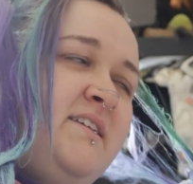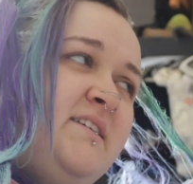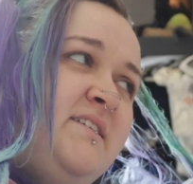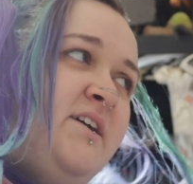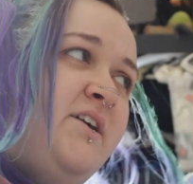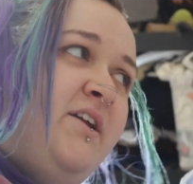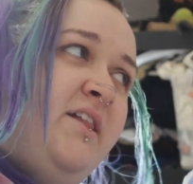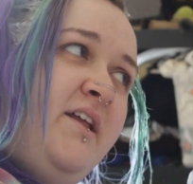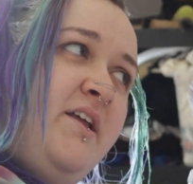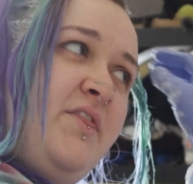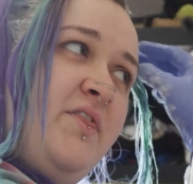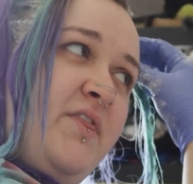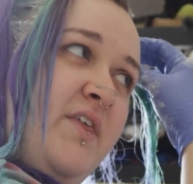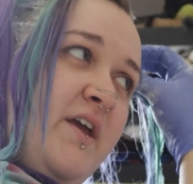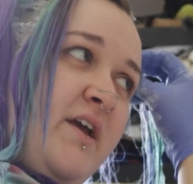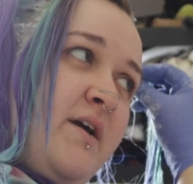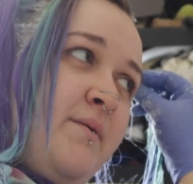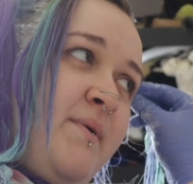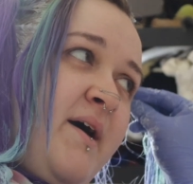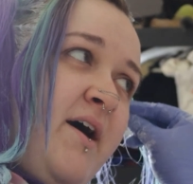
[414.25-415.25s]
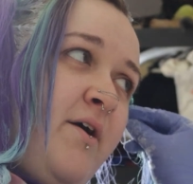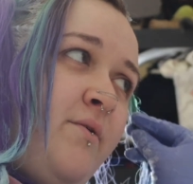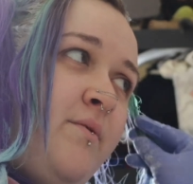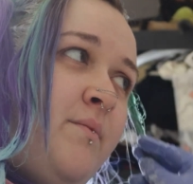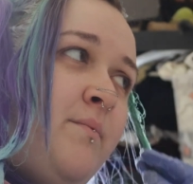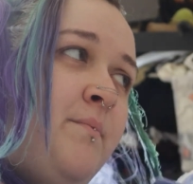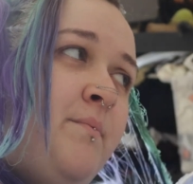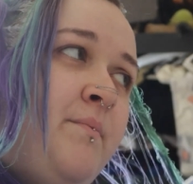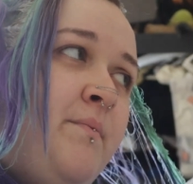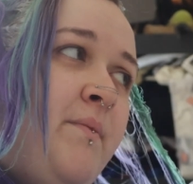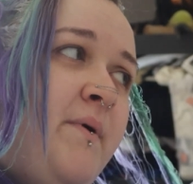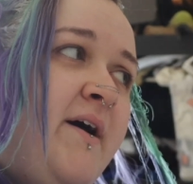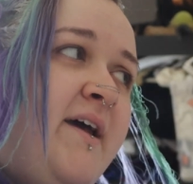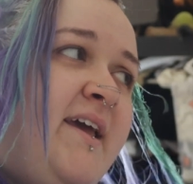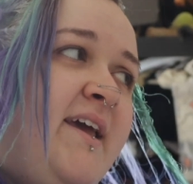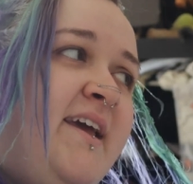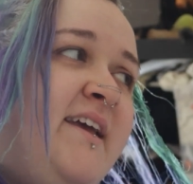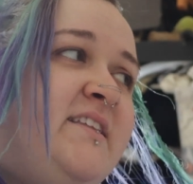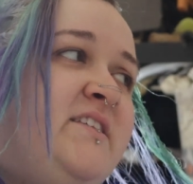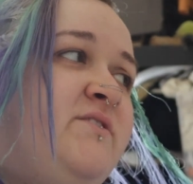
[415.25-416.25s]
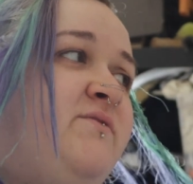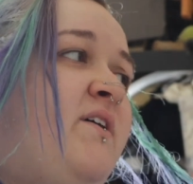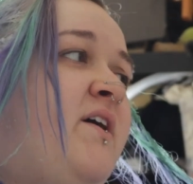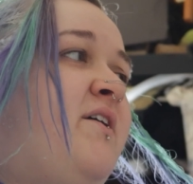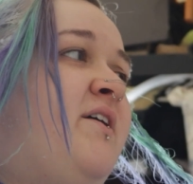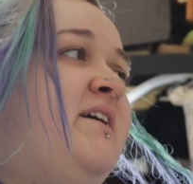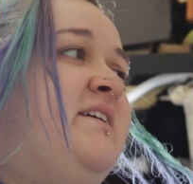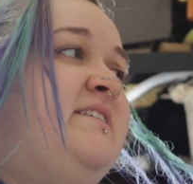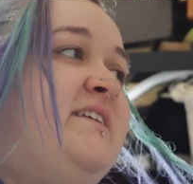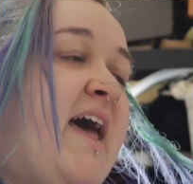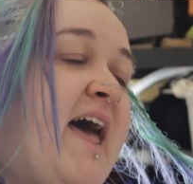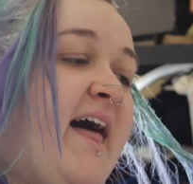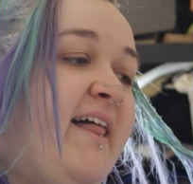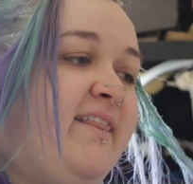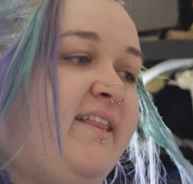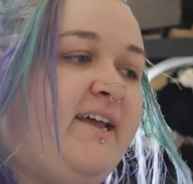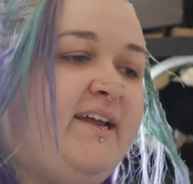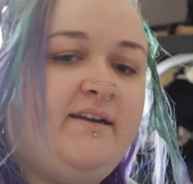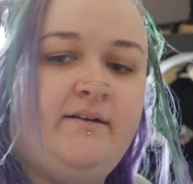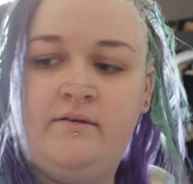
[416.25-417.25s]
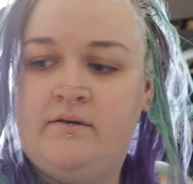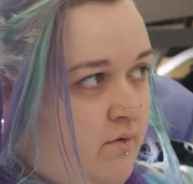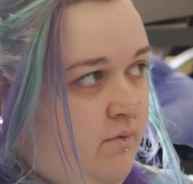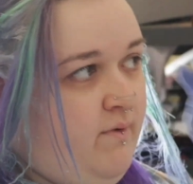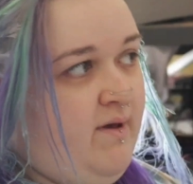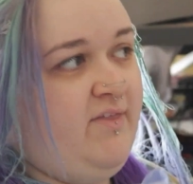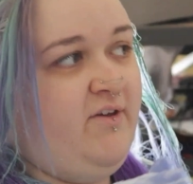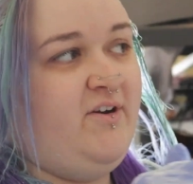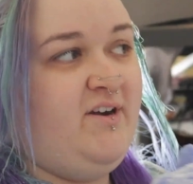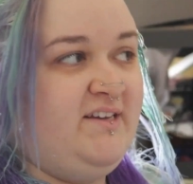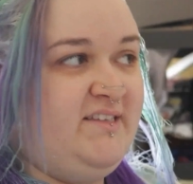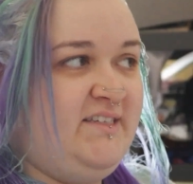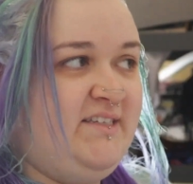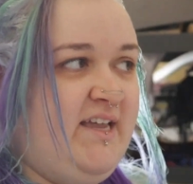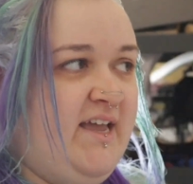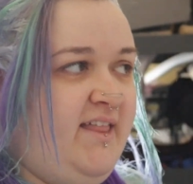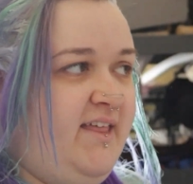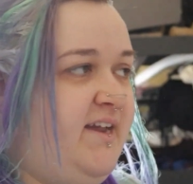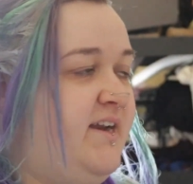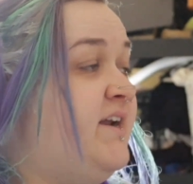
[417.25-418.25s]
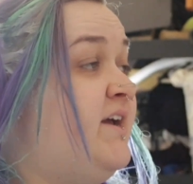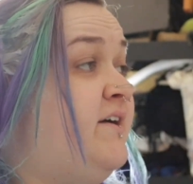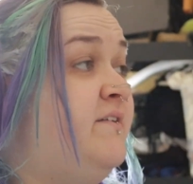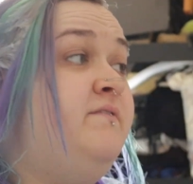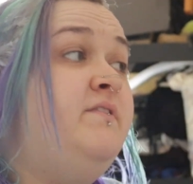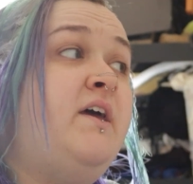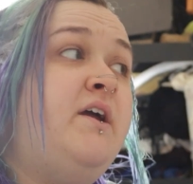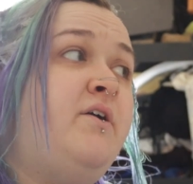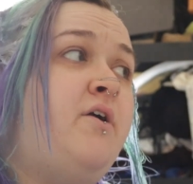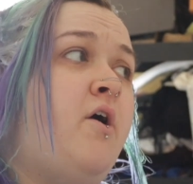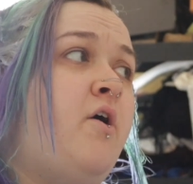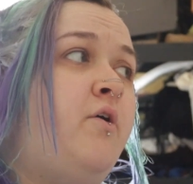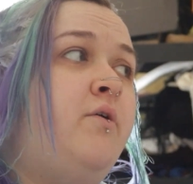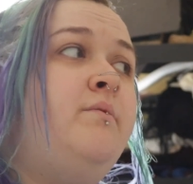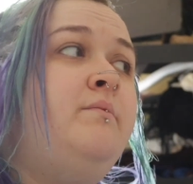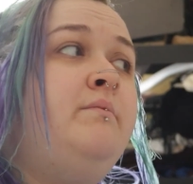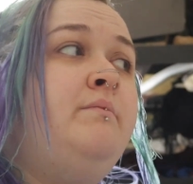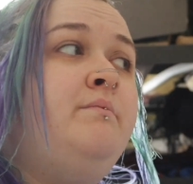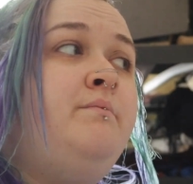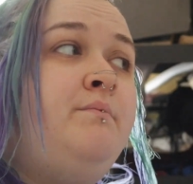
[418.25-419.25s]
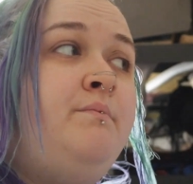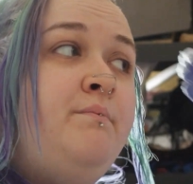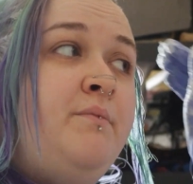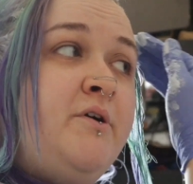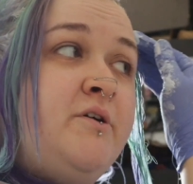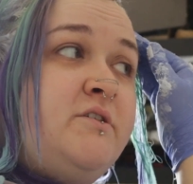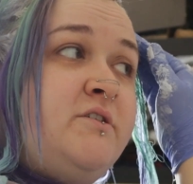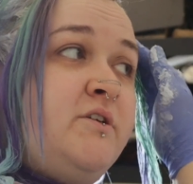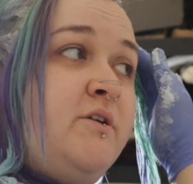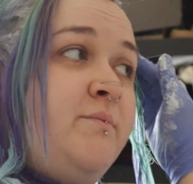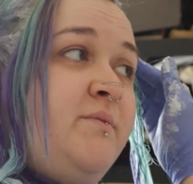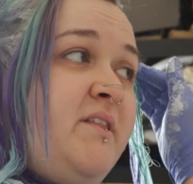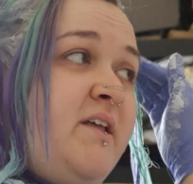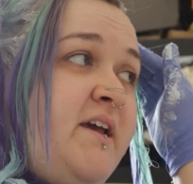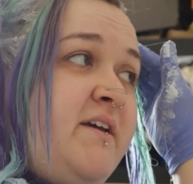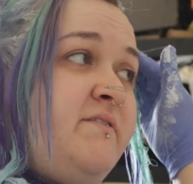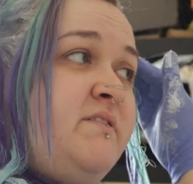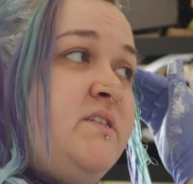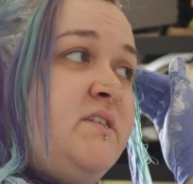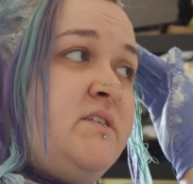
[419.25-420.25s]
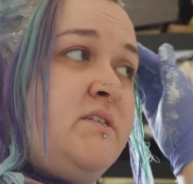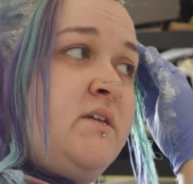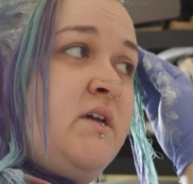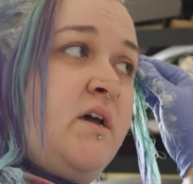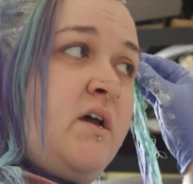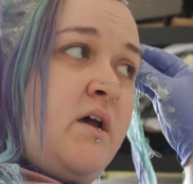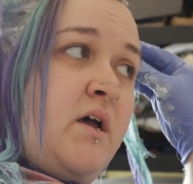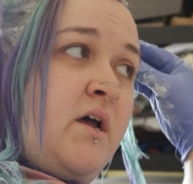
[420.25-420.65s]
necessarily think about, but it's very telling. Whether it's telling of their own personal beliefs,